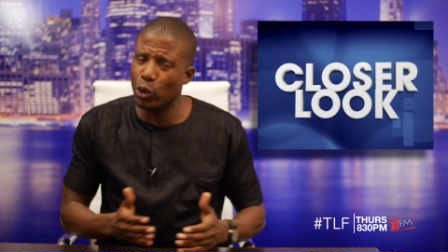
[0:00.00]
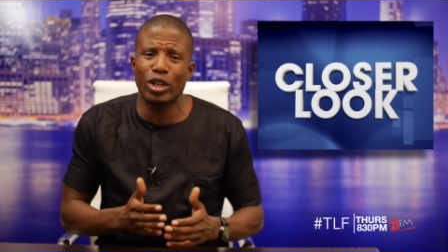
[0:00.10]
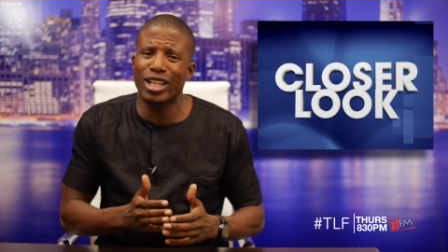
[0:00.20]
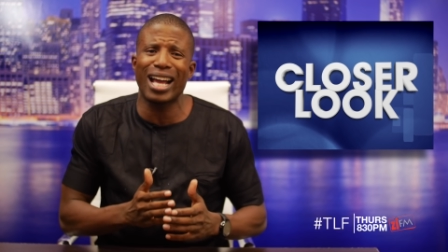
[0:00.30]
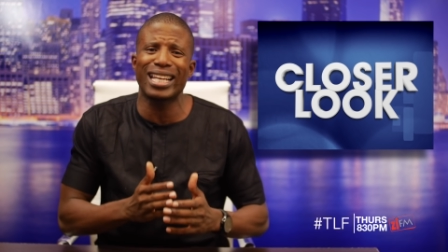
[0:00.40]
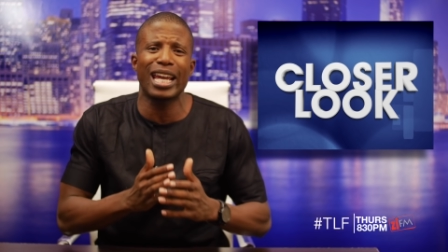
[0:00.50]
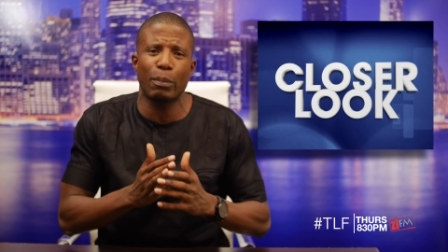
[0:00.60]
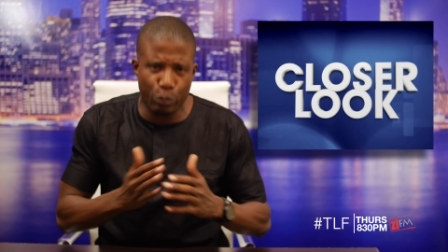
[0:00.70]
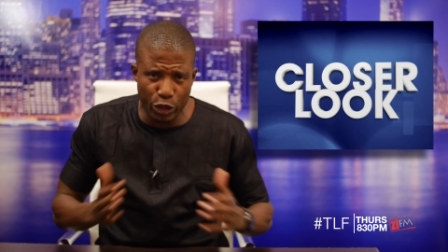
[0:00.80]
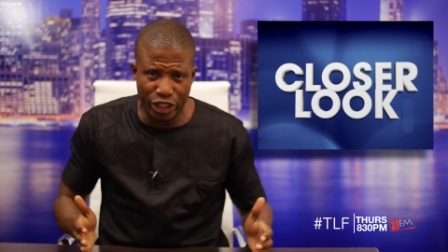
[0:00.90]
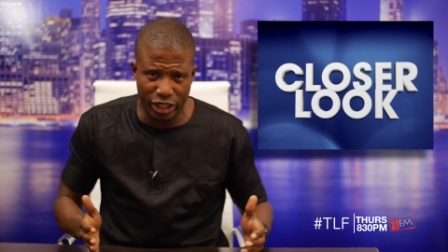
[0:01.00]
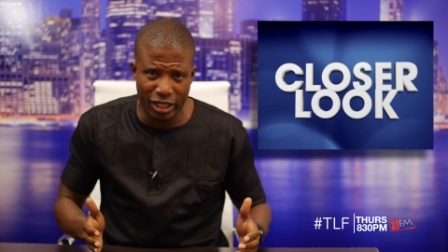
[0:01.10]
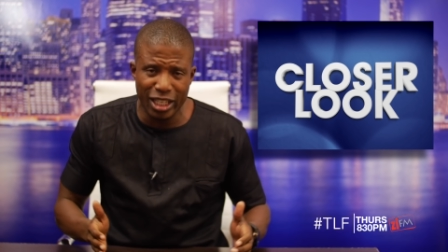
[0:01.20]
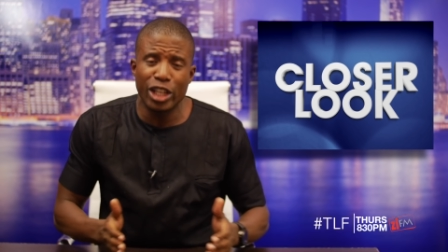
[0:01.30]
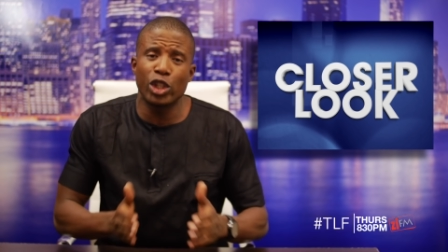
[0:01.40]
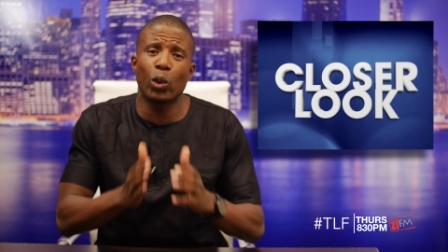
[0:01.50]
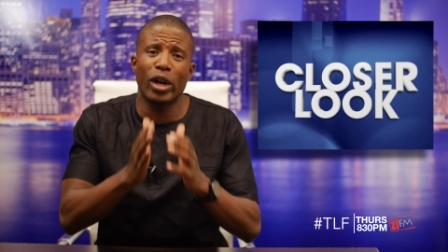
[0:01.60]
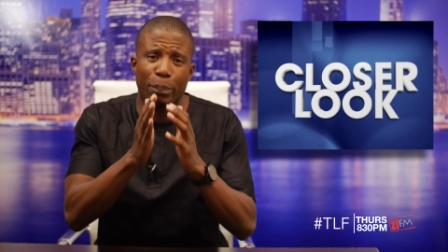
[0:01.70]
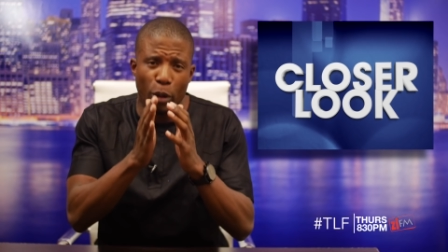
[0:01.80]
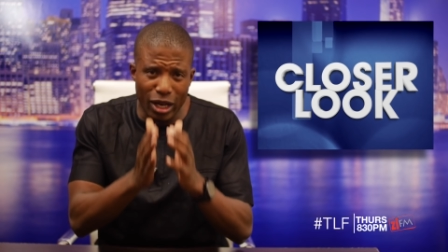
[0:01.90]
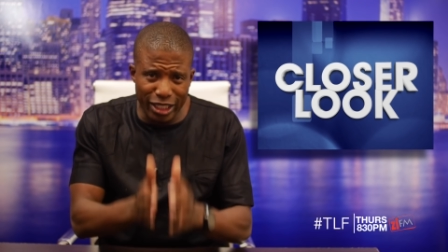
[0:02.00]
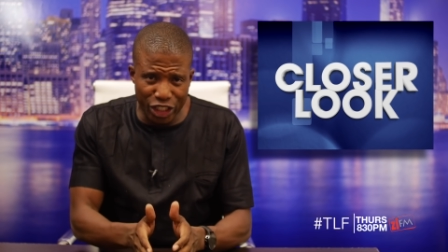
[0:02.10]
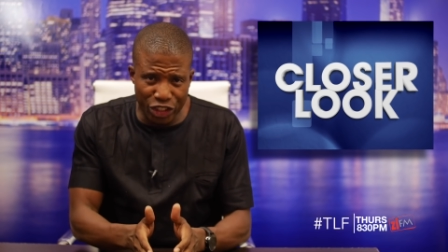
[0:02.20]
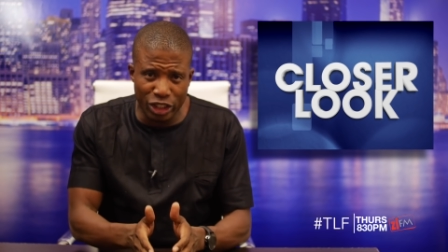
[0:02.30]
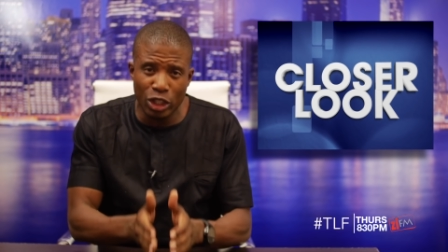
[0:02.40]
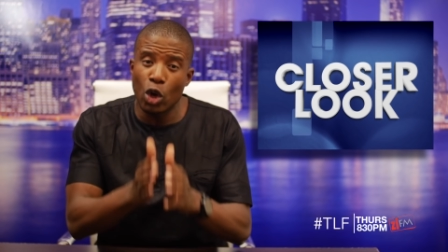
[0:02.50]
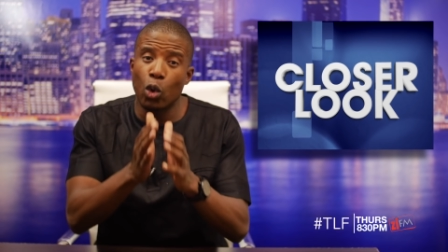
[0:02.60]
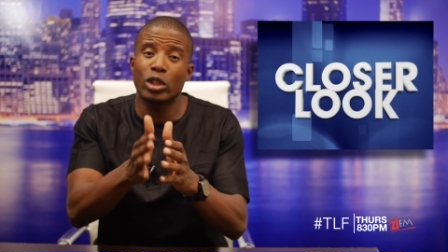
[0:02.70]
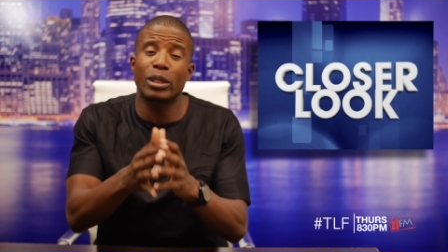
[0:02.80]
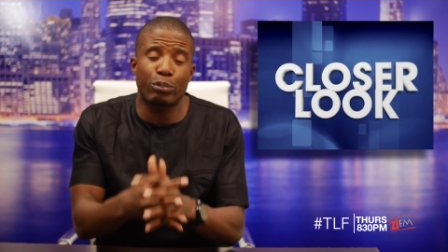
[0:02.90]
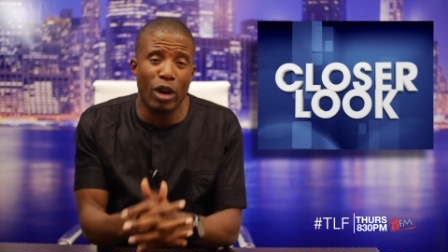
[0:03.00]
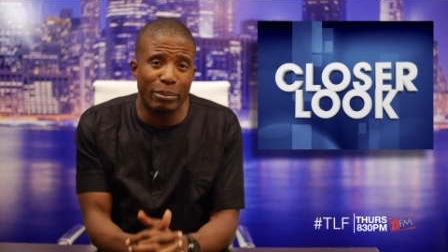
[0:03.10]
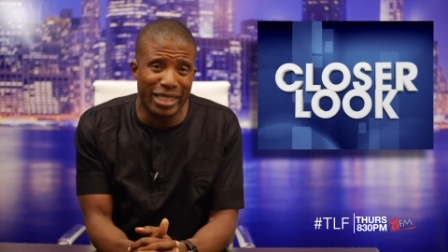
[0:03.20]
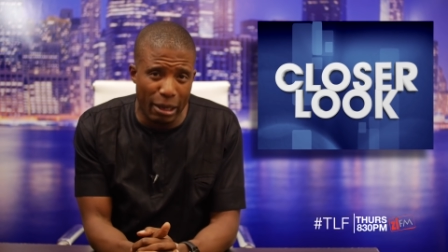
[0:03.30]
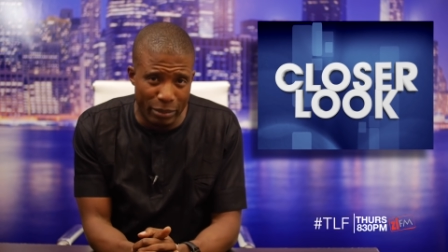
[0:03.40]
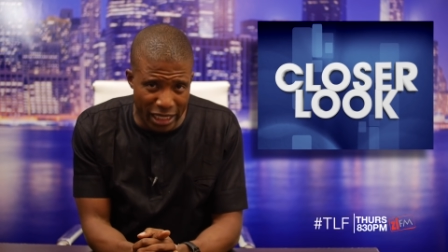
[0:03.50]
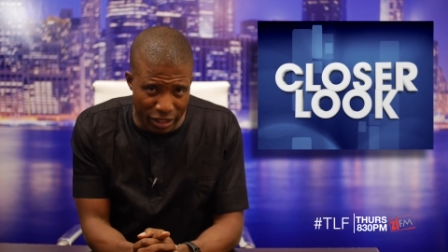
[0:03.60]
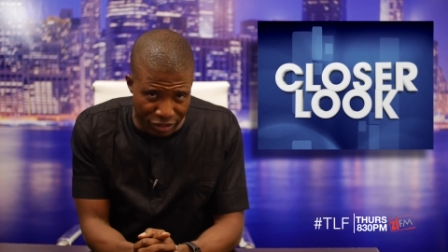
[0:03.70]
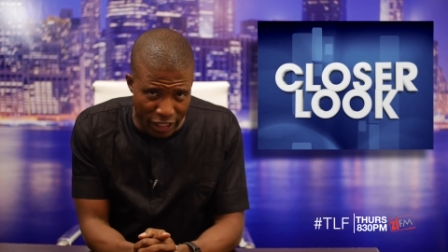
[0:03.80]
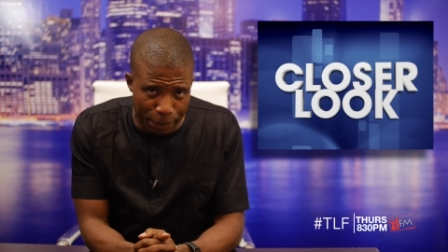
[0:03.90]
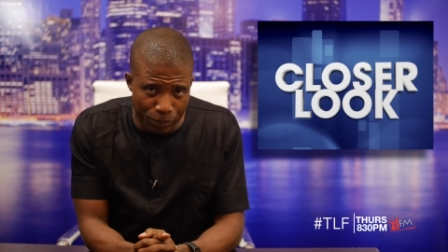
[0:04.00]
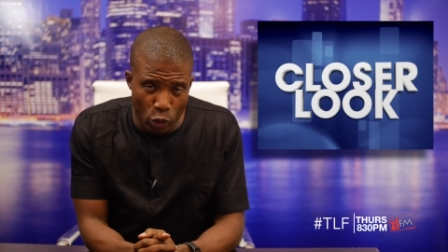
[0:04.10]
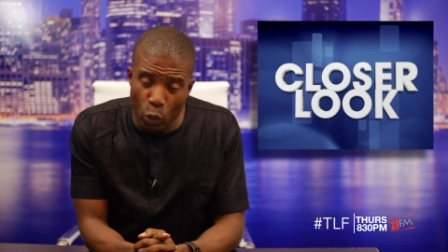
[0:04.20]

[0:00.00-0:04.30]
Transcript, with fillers: you are not a preacher. You are a politician who's in primetime TV.